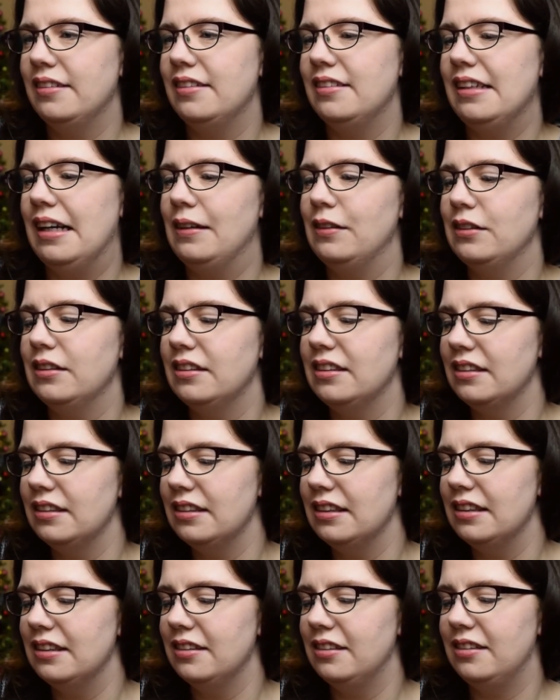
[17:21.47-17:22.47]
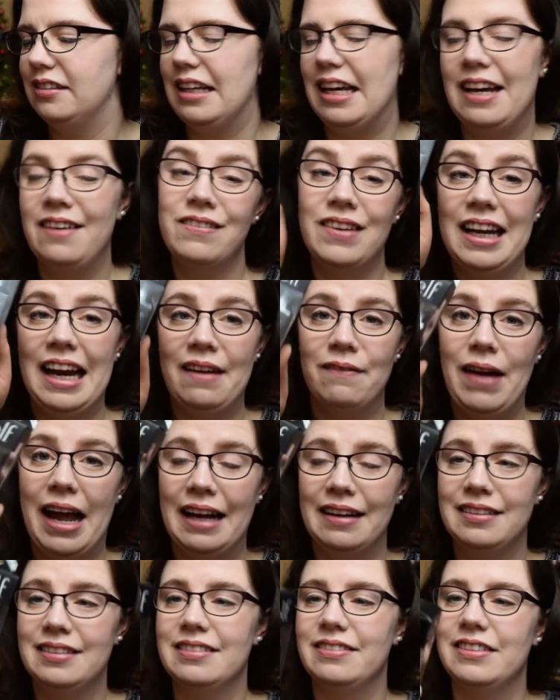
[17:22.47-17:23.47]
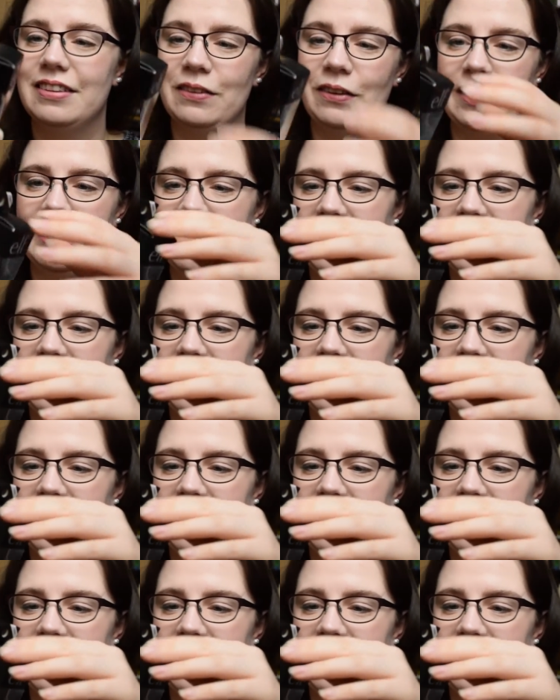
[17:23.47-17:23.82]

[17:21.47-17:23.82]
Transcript: sounded the same, and I'm out of the one